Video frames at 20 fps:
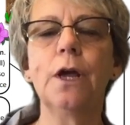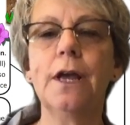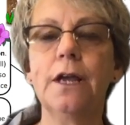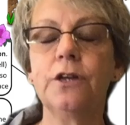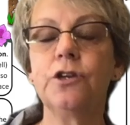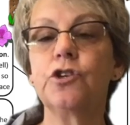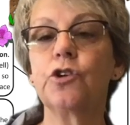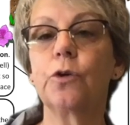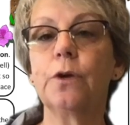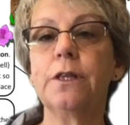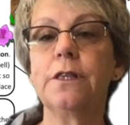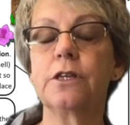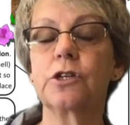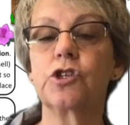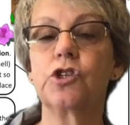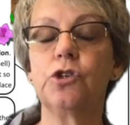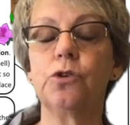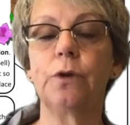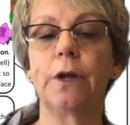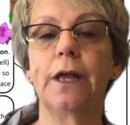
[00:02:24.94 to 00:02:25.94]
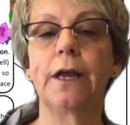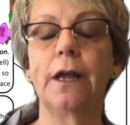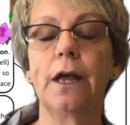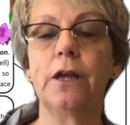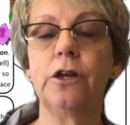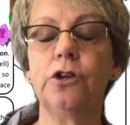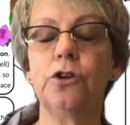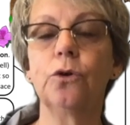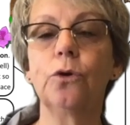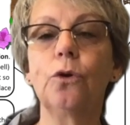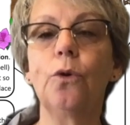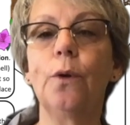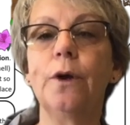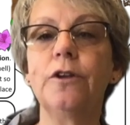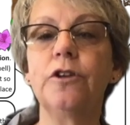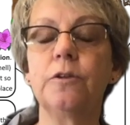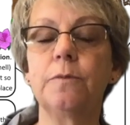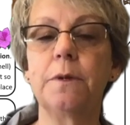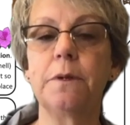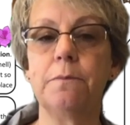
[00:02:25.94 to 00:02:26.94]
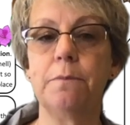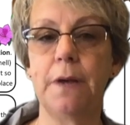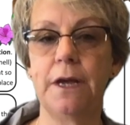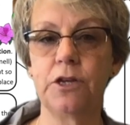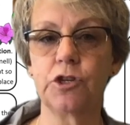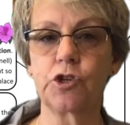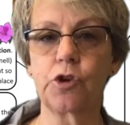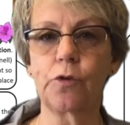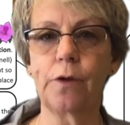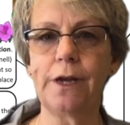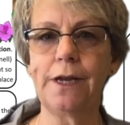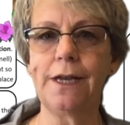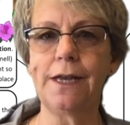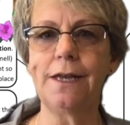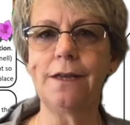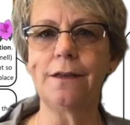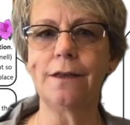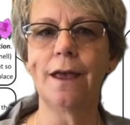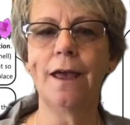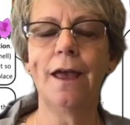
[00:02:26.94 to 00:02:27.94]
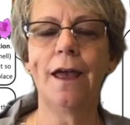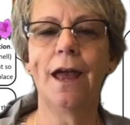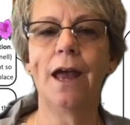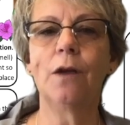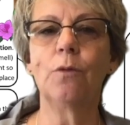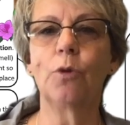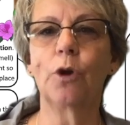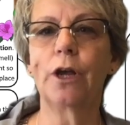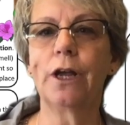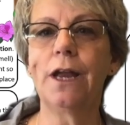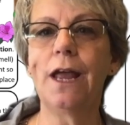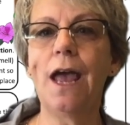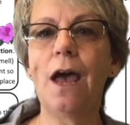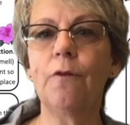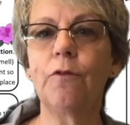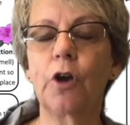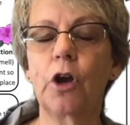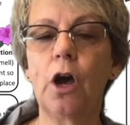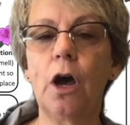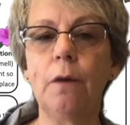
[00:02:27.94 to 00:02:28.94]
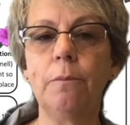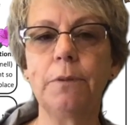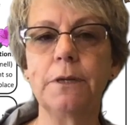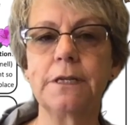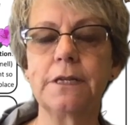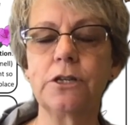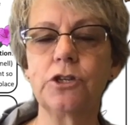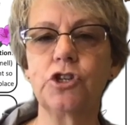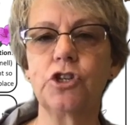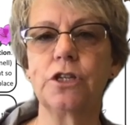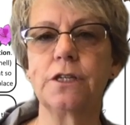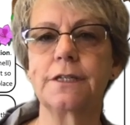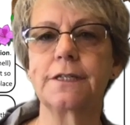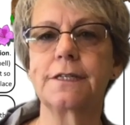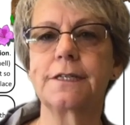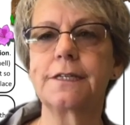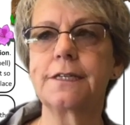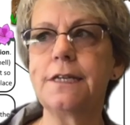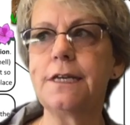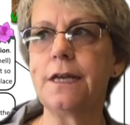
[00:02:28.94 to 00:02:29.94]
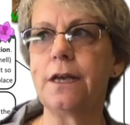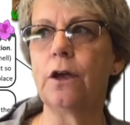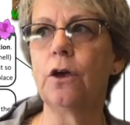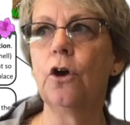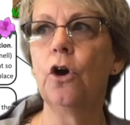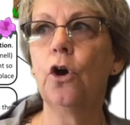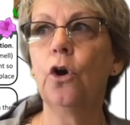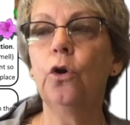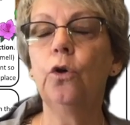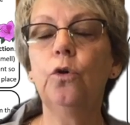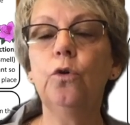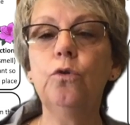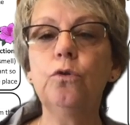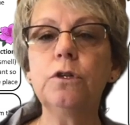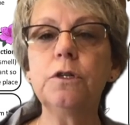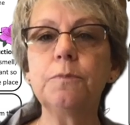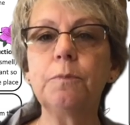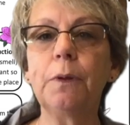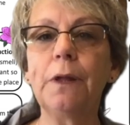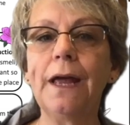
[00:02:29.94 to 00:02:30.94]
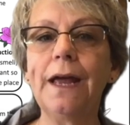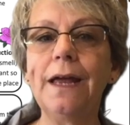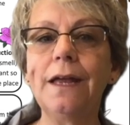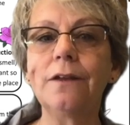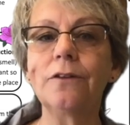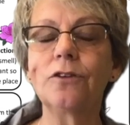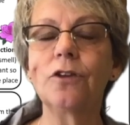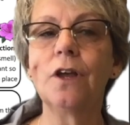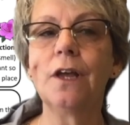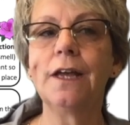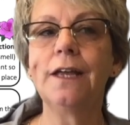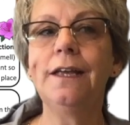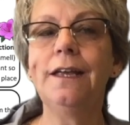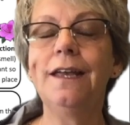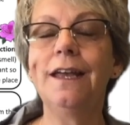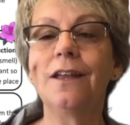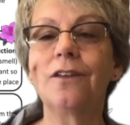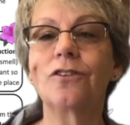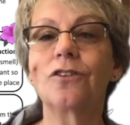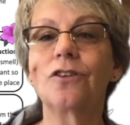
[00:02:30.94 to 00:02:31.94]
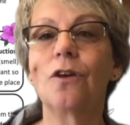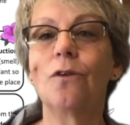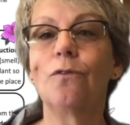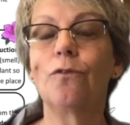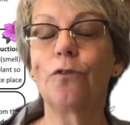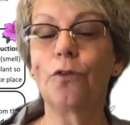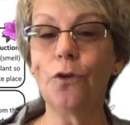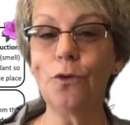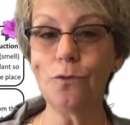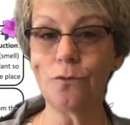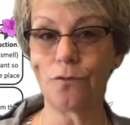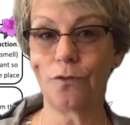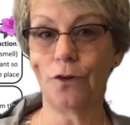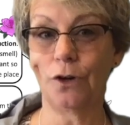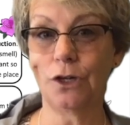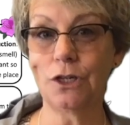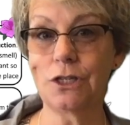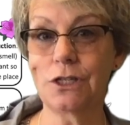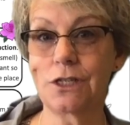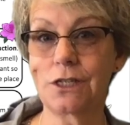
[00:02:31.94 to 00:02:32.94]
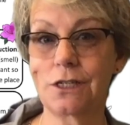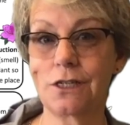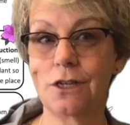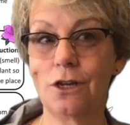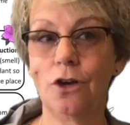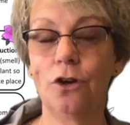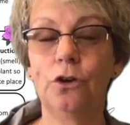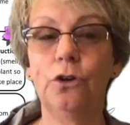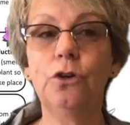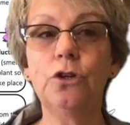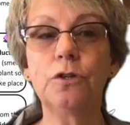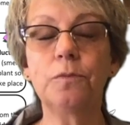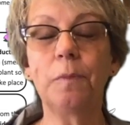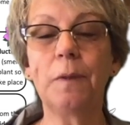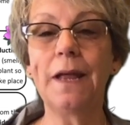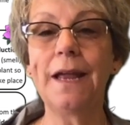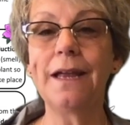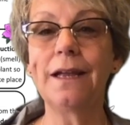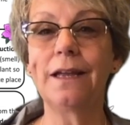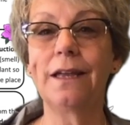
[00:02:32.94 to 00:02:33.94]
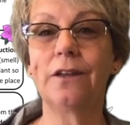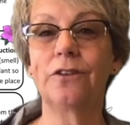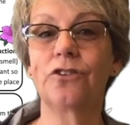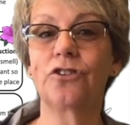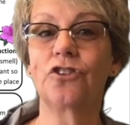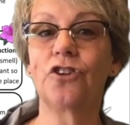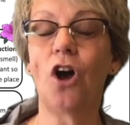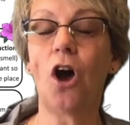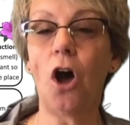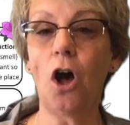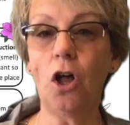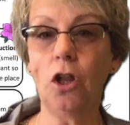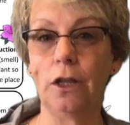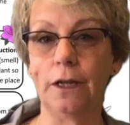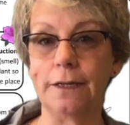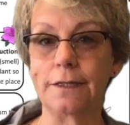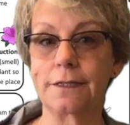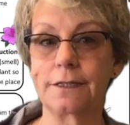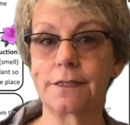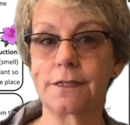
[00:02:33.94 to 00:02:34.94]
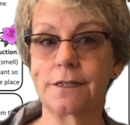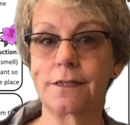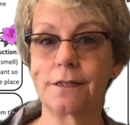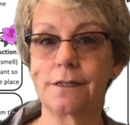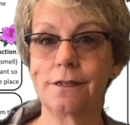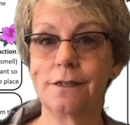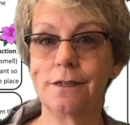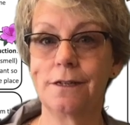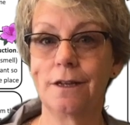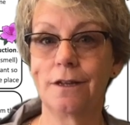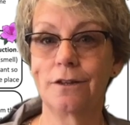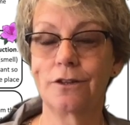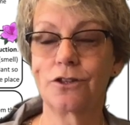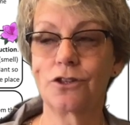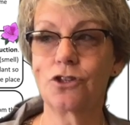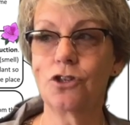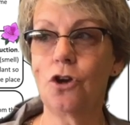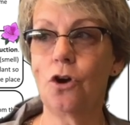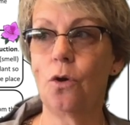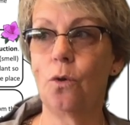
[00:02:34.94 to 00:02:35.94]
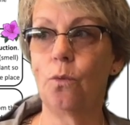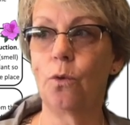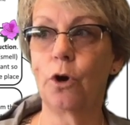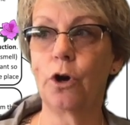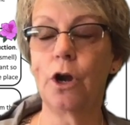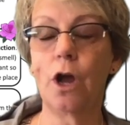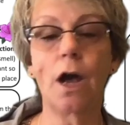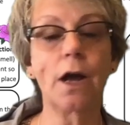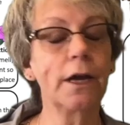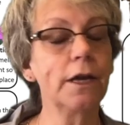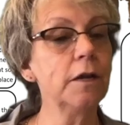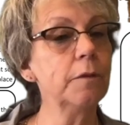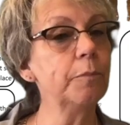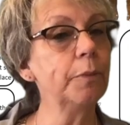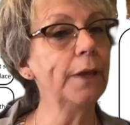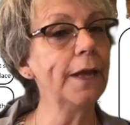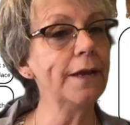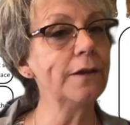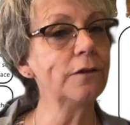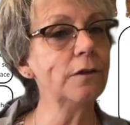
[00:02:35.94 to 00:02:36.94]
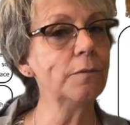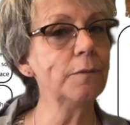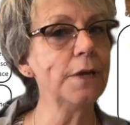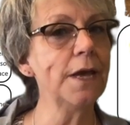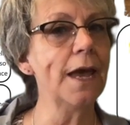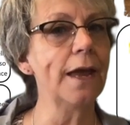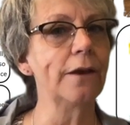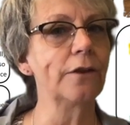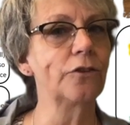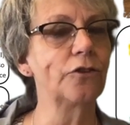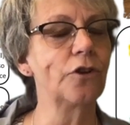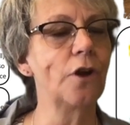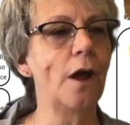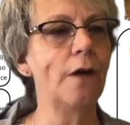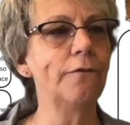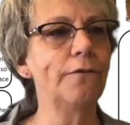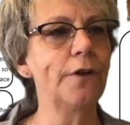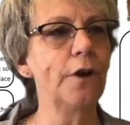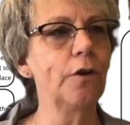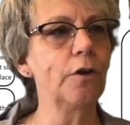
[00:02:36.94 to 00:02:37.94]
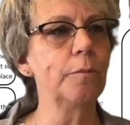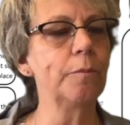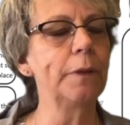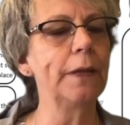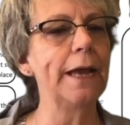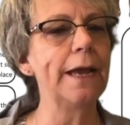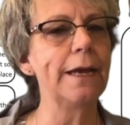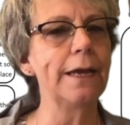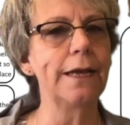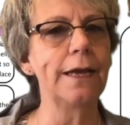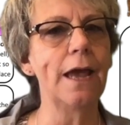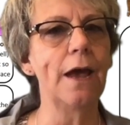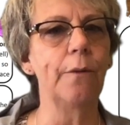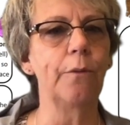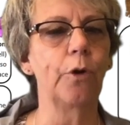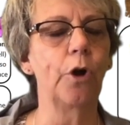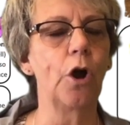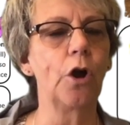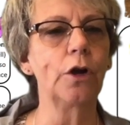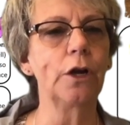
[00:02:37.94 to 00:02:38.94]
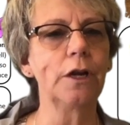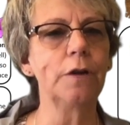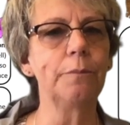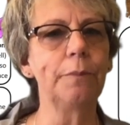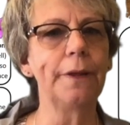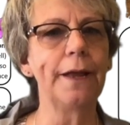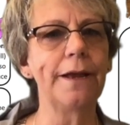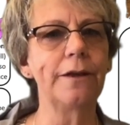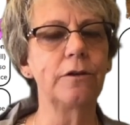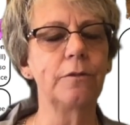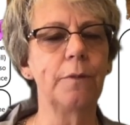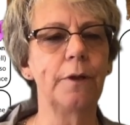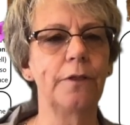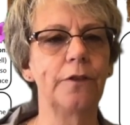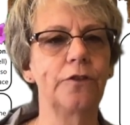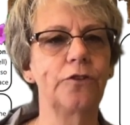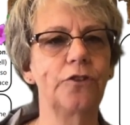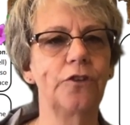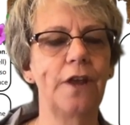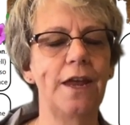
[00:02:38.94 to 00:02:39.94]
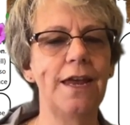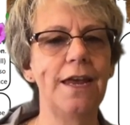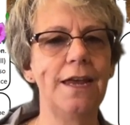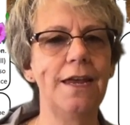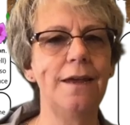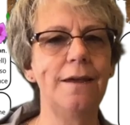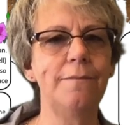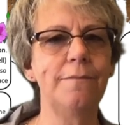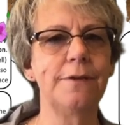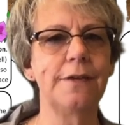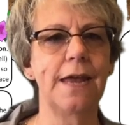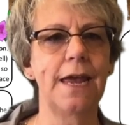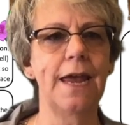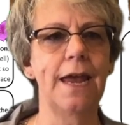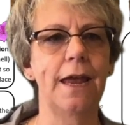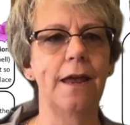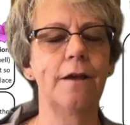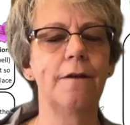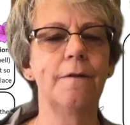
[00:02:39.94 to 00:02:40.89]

during this unit, and you're going to be measuring it, and we're going to have a competition to see whose plant gets fruit first, whose plant gets tallest. So we're not going to plant them yet. It's not fair to plant it yet. We're all going to plant them on the same day.